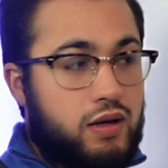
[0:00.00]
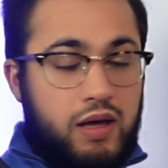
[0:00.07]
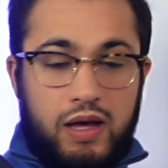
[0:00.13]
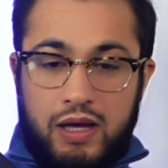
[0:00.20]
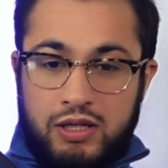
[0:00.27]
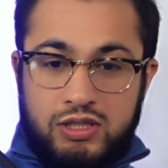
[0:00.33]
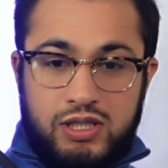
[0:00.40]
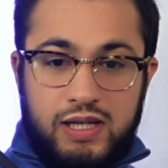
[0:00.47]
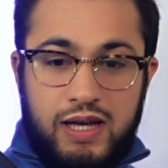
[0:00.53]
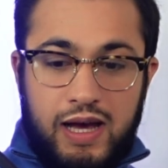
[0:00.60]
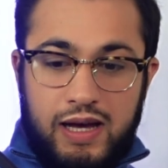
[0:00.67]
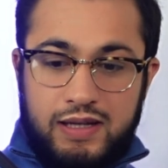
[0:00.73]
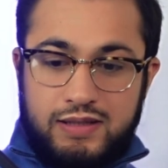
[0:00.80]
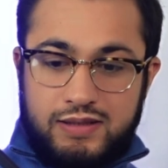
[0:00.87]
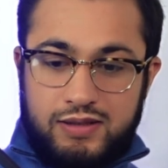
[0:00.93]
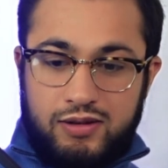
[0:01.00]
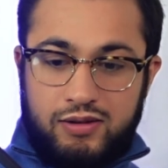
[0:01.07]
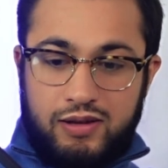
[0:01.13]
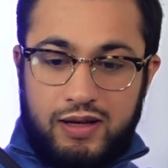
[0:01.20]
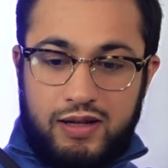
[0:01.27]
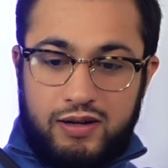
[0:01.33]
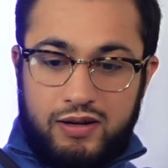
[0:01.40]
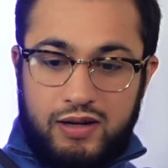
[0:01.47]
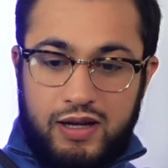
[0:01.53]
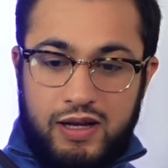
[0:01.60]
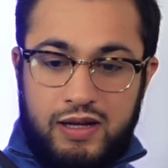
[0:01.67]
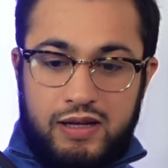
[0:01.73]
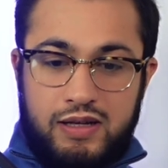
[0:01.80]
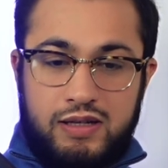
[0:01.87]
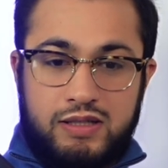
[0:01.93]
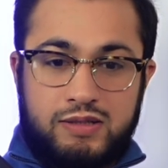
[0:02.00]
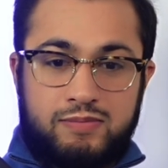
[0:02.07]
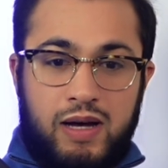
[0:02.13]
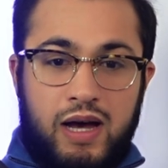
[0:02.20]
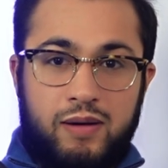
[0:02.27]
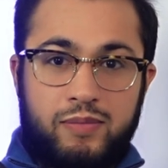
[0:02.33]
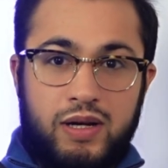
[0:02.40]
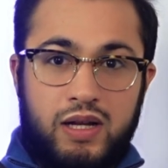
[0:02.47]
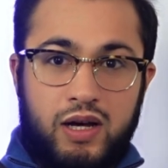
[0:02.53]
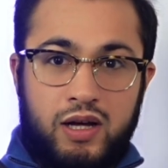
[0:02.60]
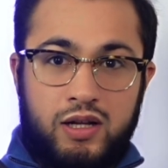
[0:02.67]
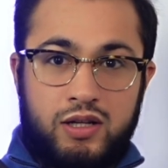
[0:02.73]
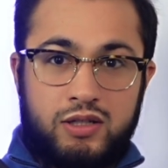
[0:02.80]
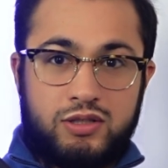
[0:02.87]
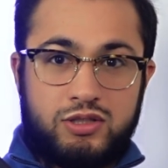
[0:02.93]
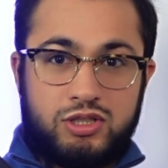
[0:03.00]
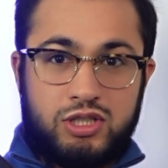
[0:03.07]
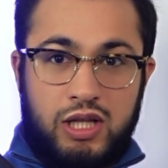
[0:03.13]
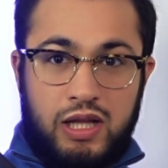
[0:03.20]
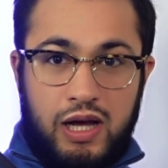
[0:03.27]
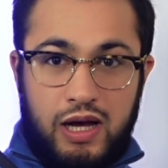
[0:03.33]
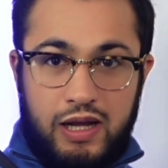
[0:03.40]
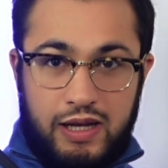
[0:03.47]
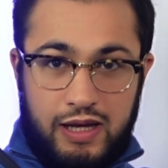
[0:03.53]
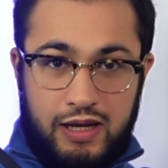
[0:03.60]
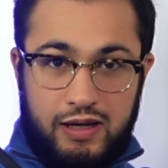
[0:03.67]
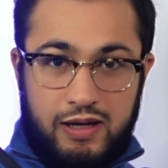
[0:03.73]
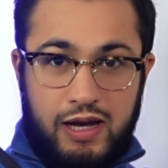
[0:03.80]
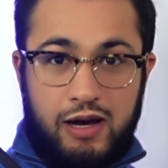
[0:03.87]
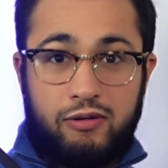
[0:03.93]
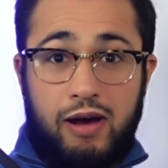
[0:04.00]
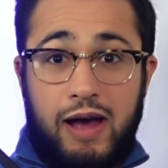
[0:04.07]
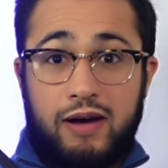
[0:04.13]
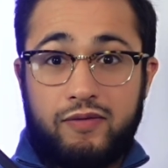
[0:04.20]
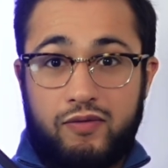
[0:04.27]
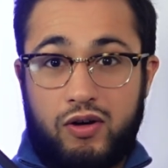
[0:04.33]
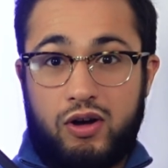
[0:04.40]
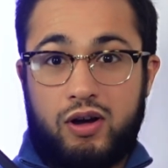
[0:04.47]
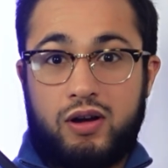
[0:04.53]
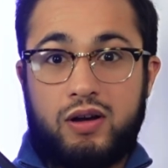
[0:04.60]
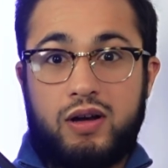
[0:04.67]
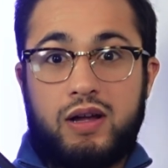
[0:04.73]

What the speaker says: HTS, their leader is Muhammad al-Jalani. However,